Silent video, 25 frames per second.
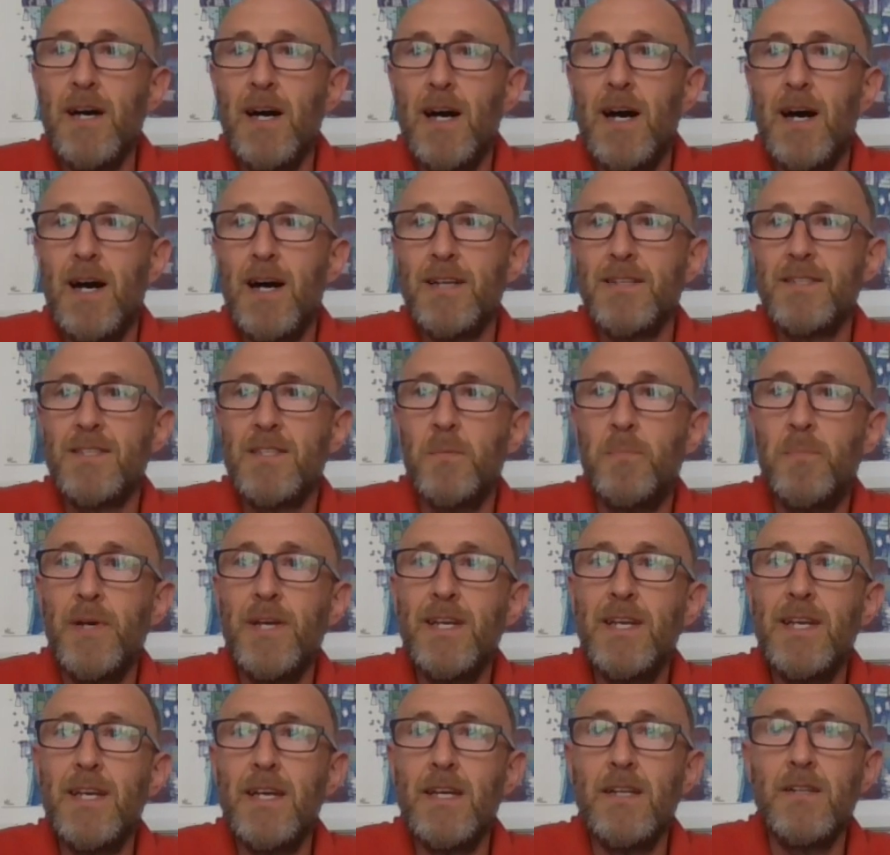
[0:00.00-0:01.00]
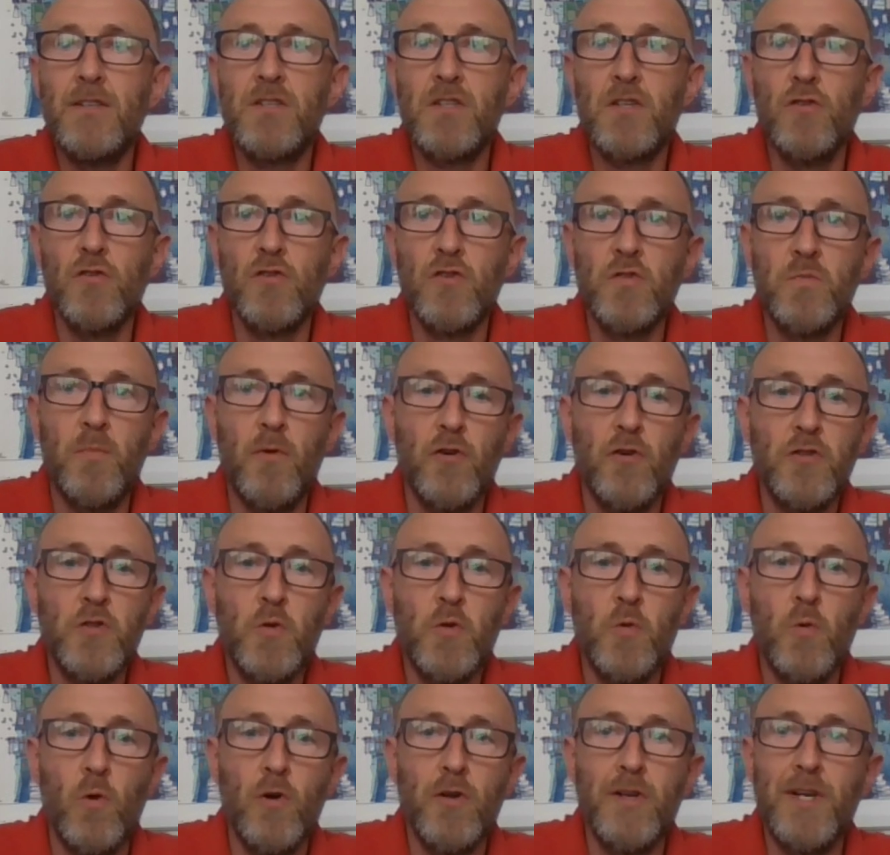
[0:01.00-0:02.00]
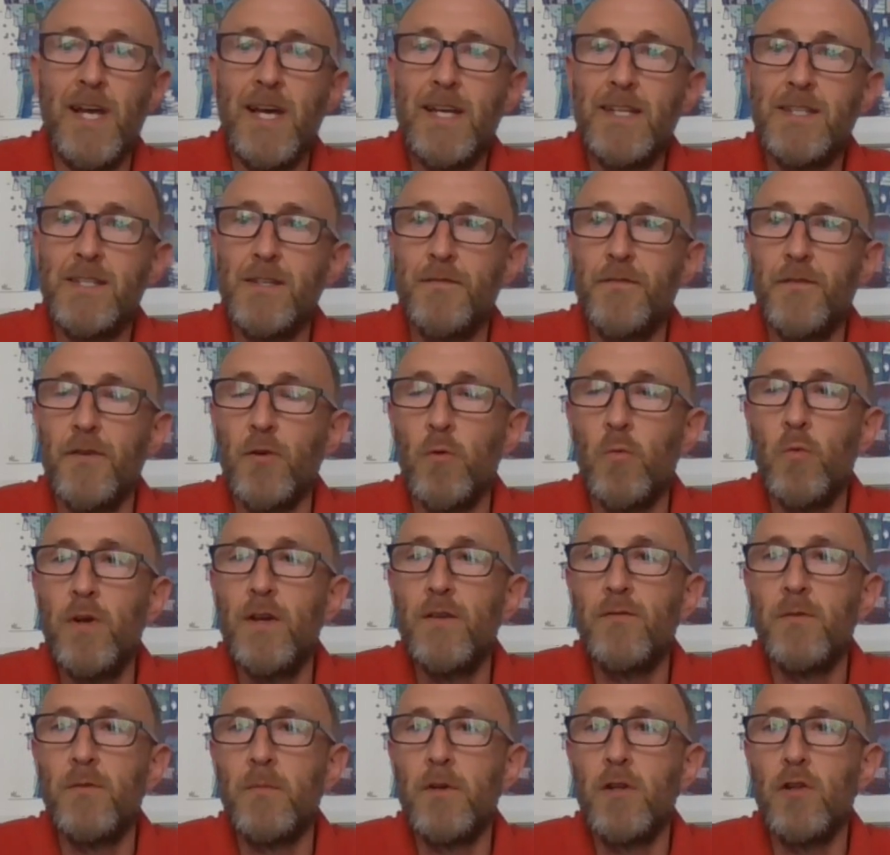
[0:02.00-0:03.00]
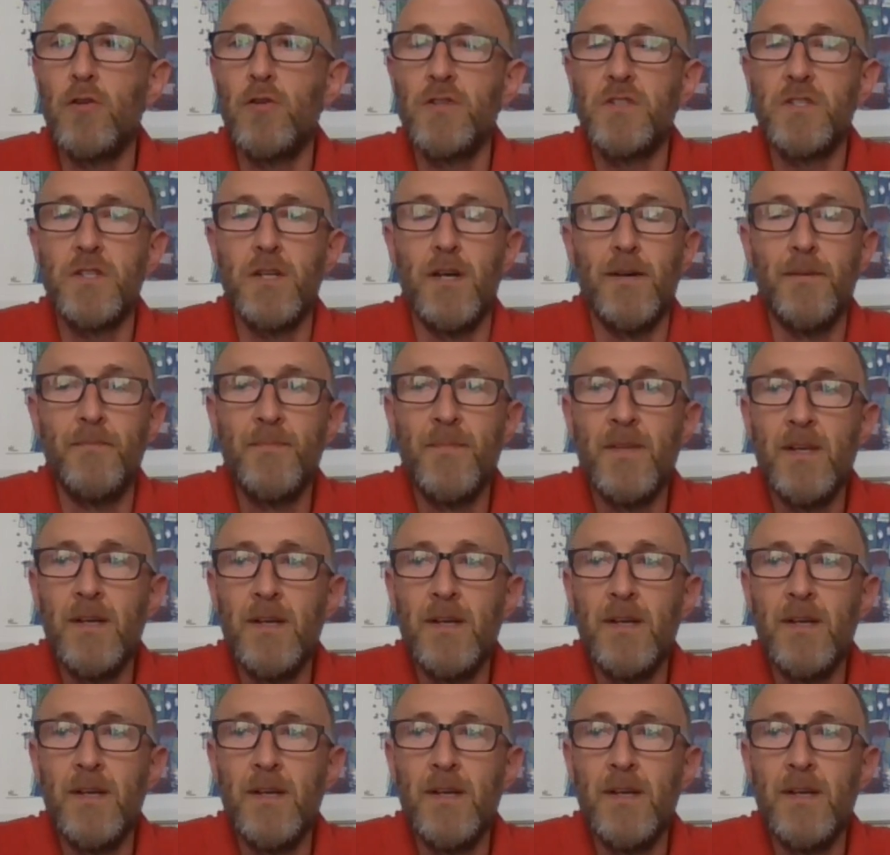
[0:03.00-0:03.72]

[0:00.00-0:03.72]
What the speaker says: as the PE and School Sports Coordinator for the Weaverham Cluster.